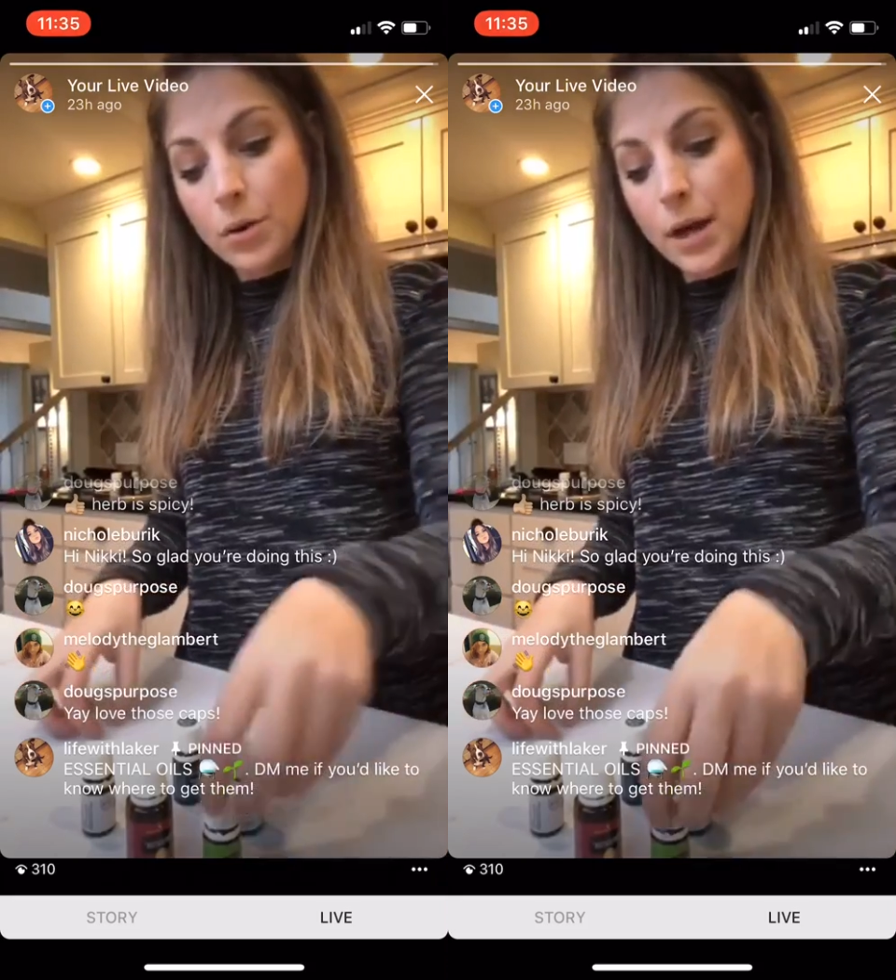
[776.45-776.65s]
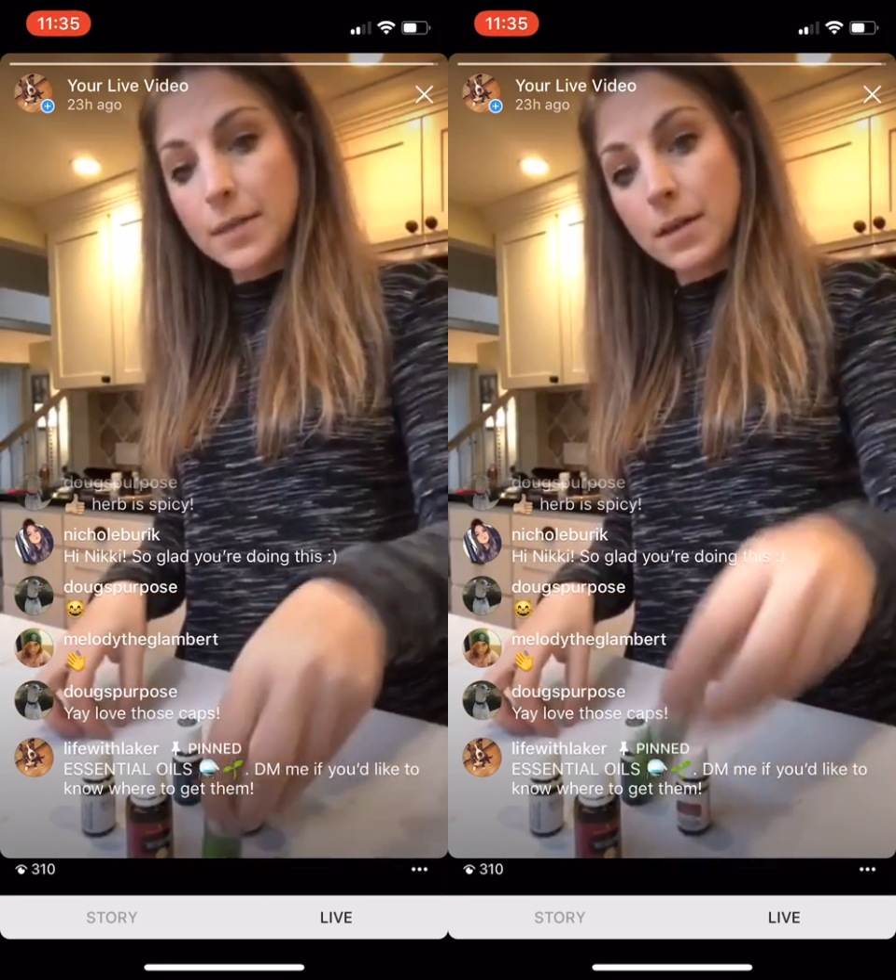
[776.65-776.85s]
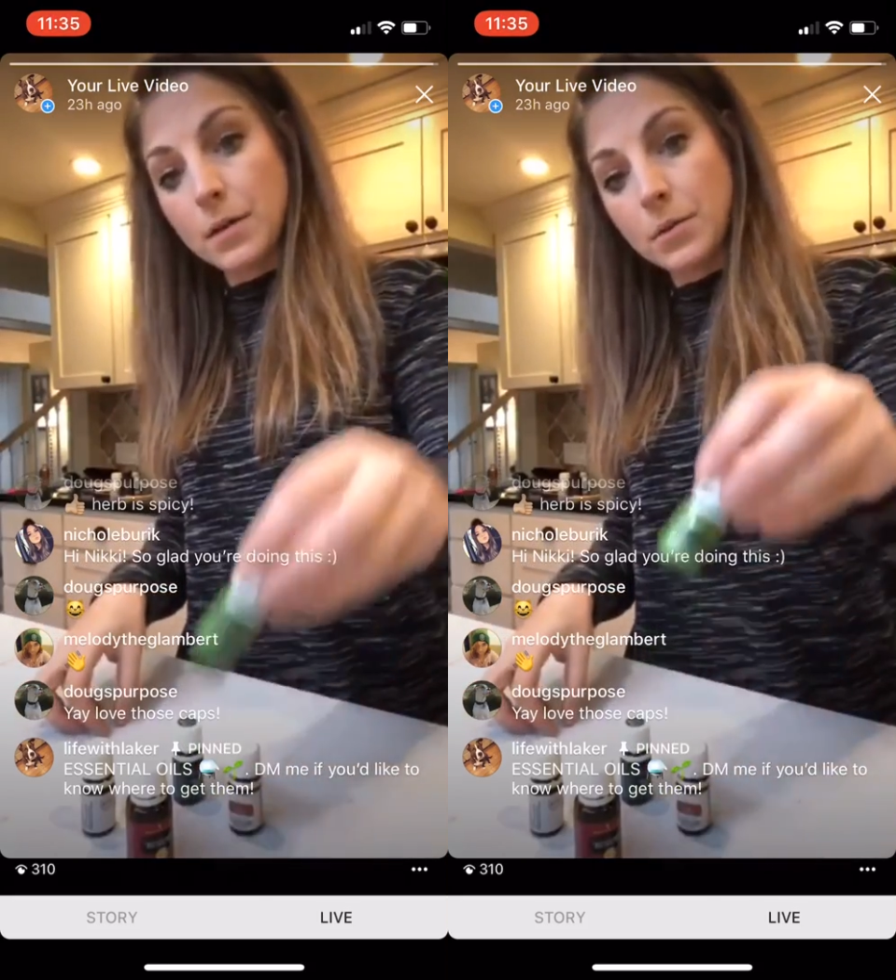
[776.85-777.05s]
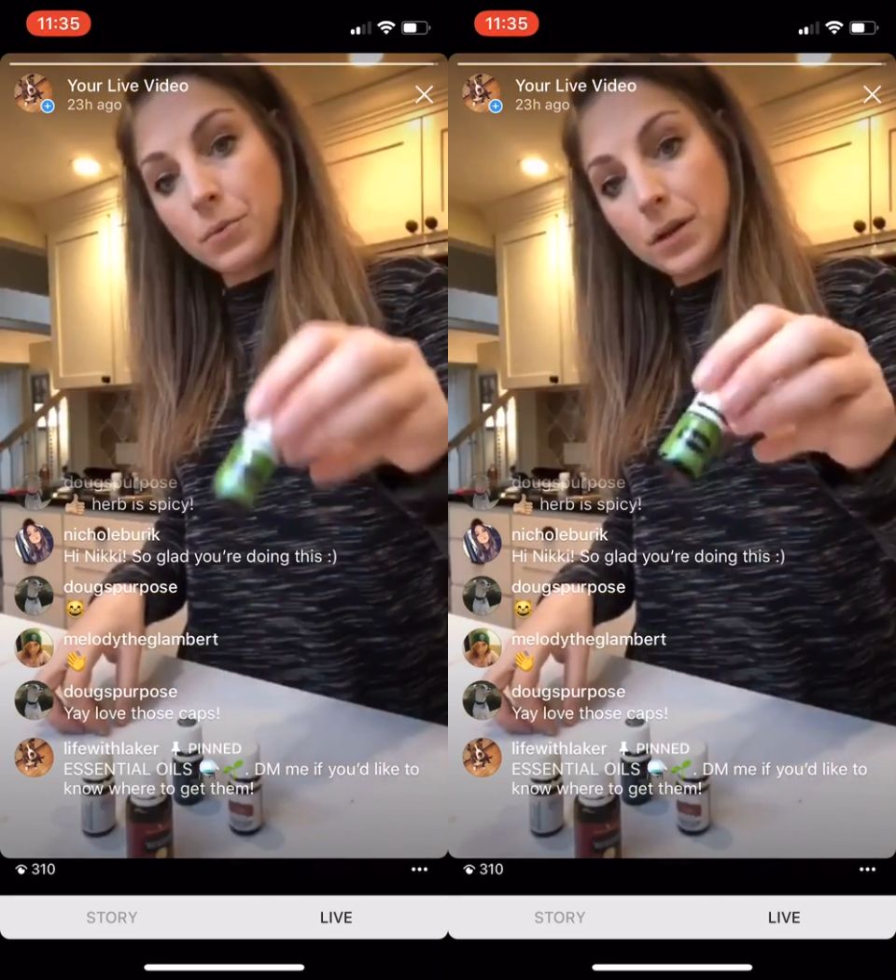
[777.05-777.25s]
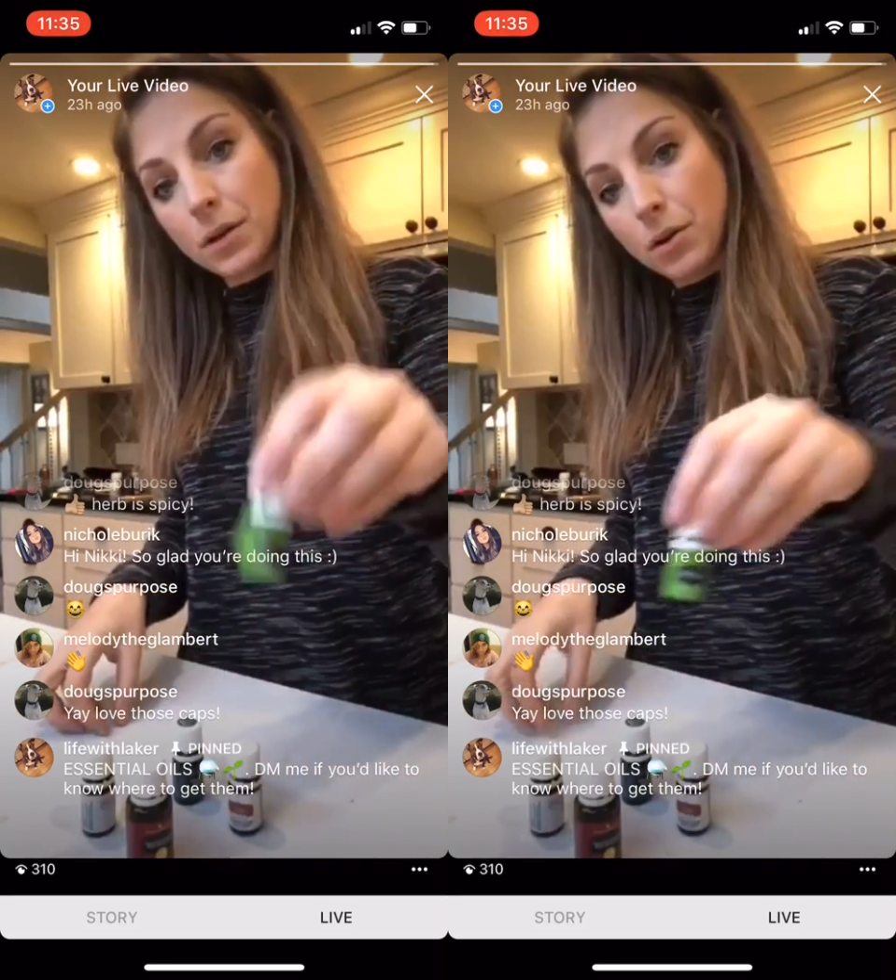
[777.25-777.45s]
And then
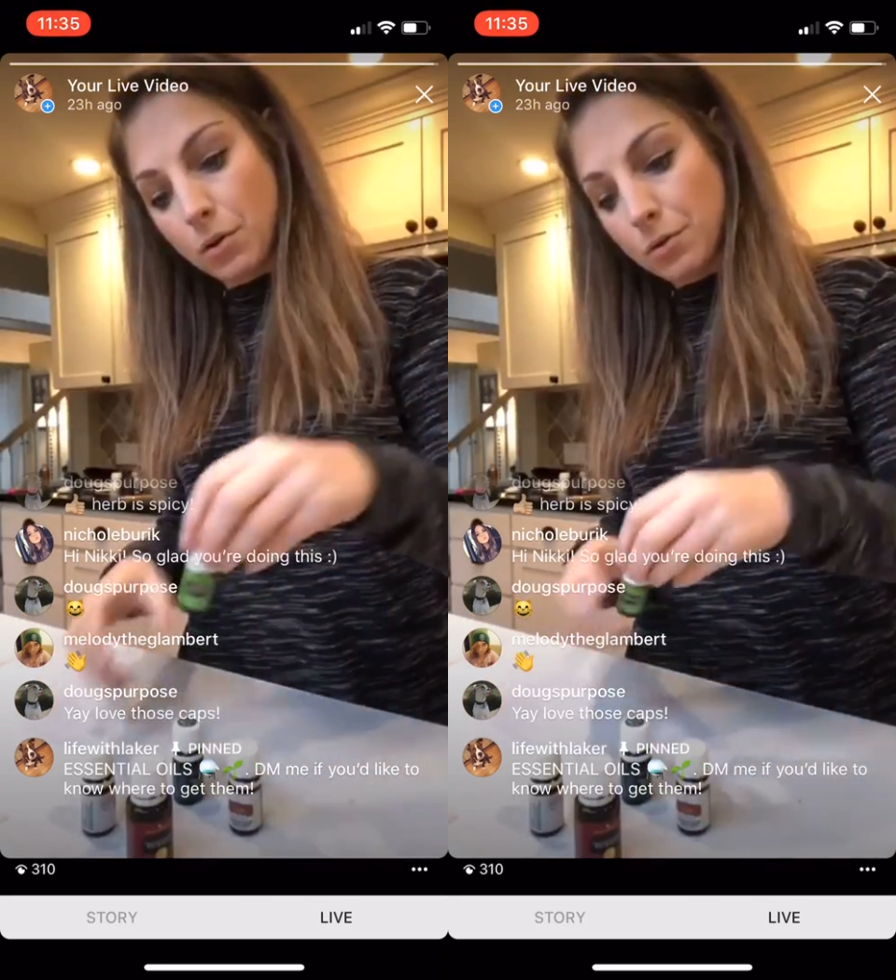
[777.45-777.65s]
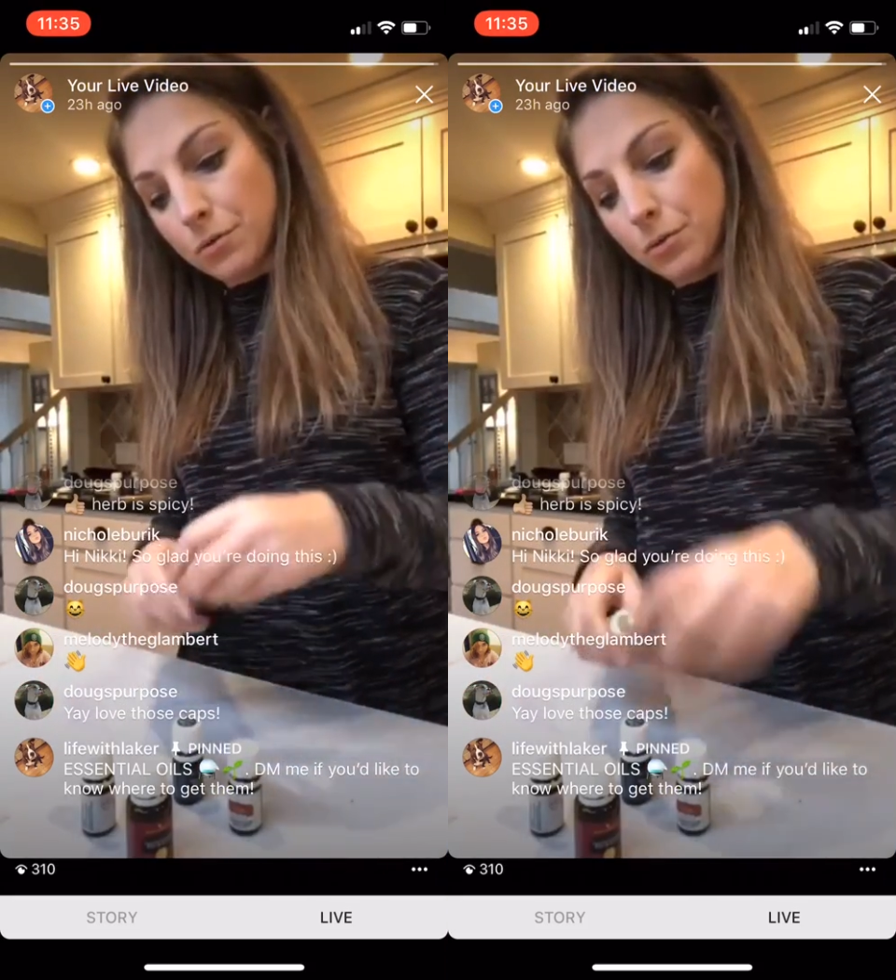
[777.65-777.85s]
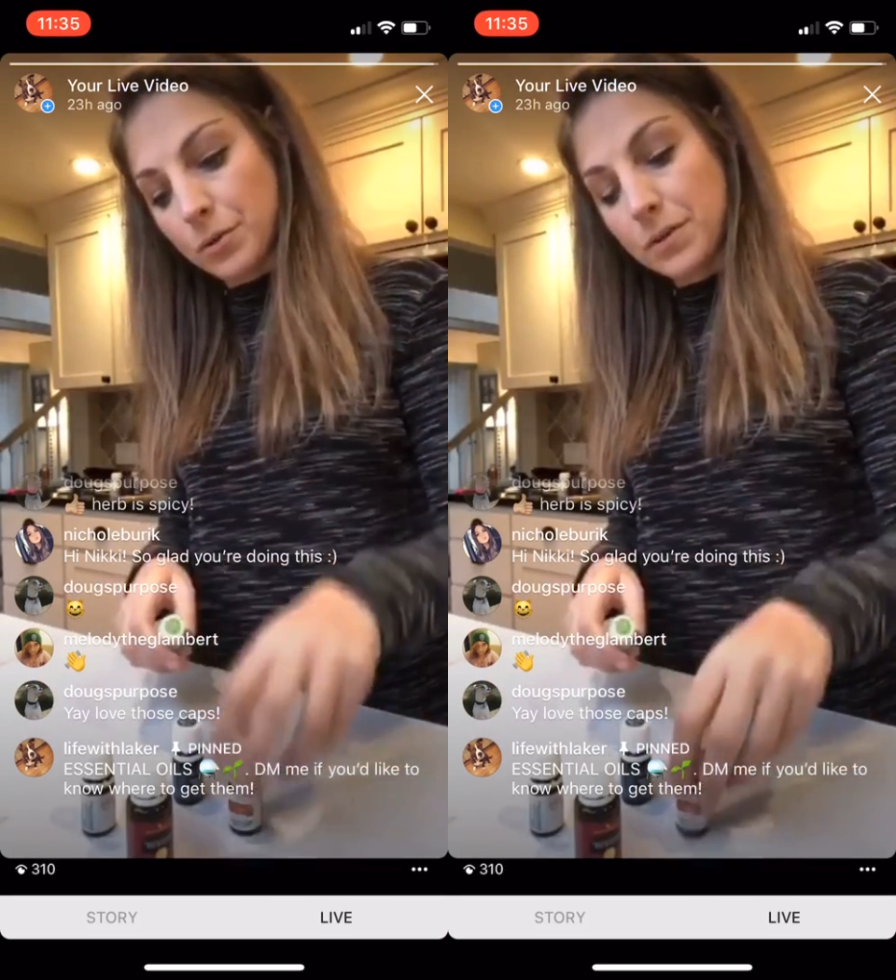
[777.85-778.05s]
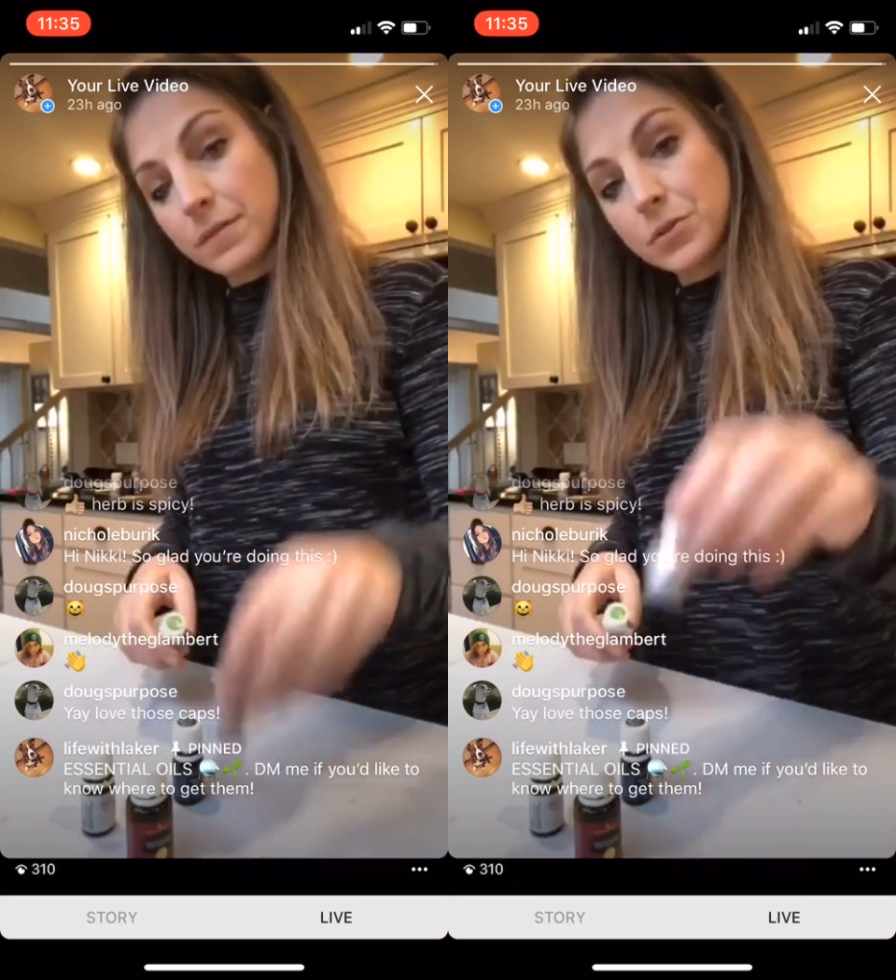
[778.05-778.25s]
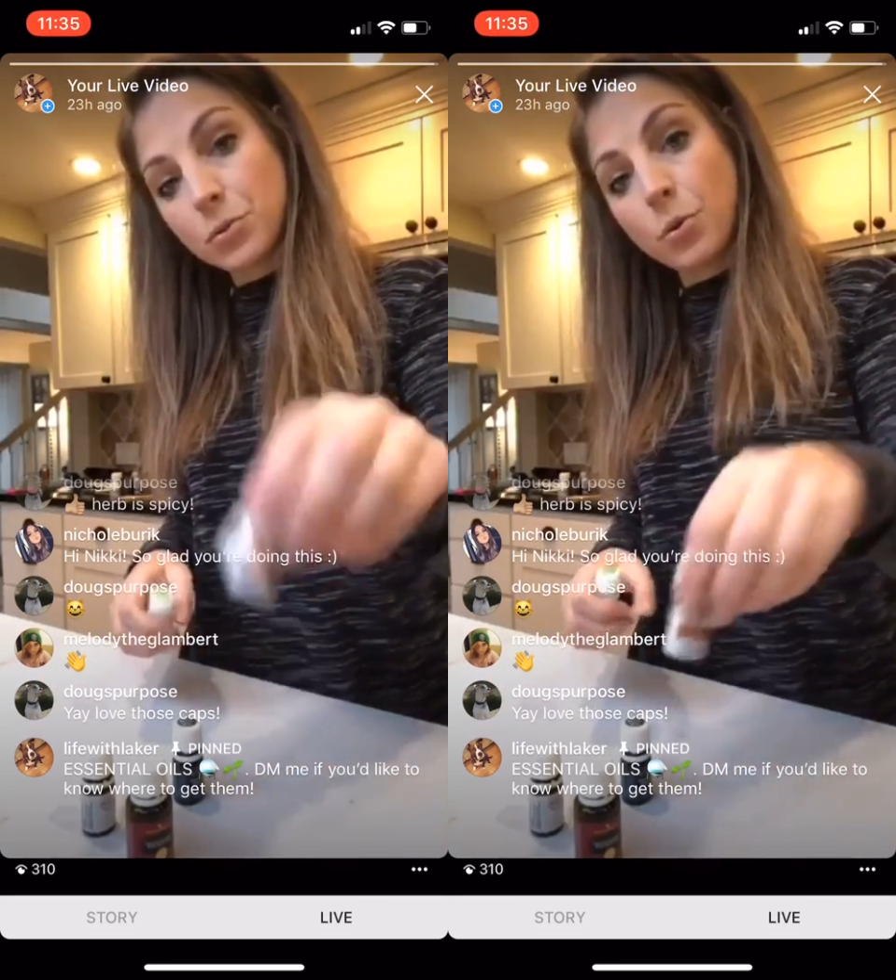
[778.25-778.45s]
we can go through
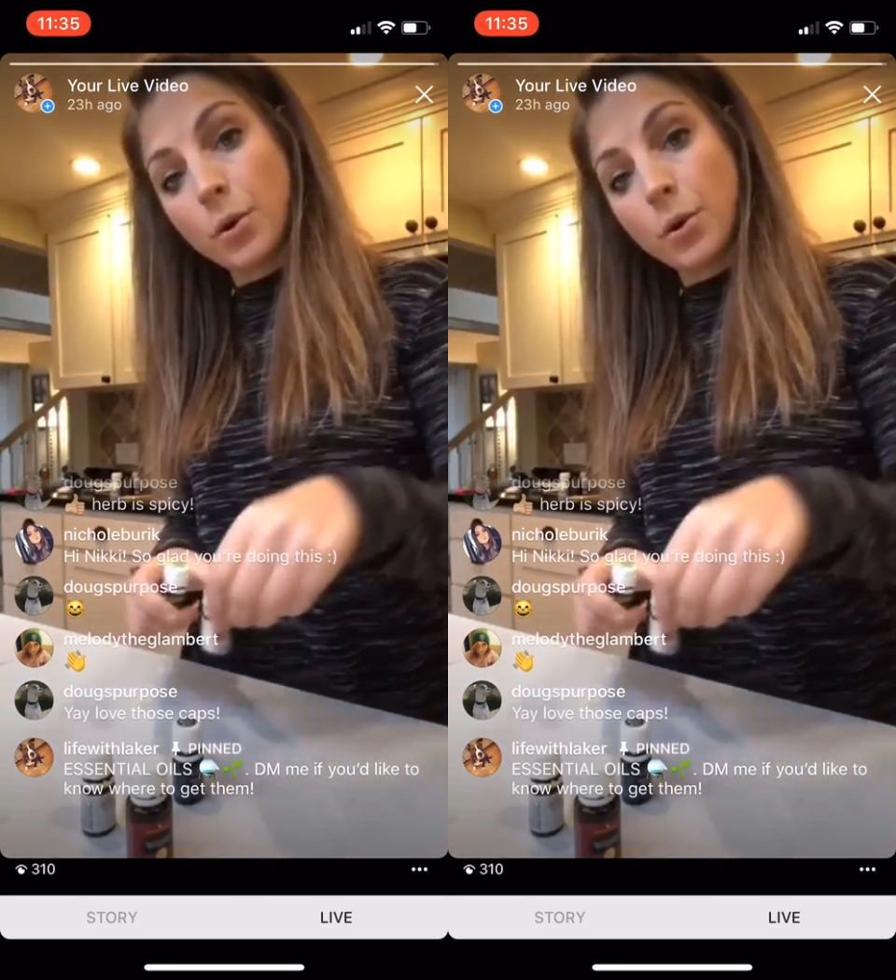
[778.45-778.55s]
individual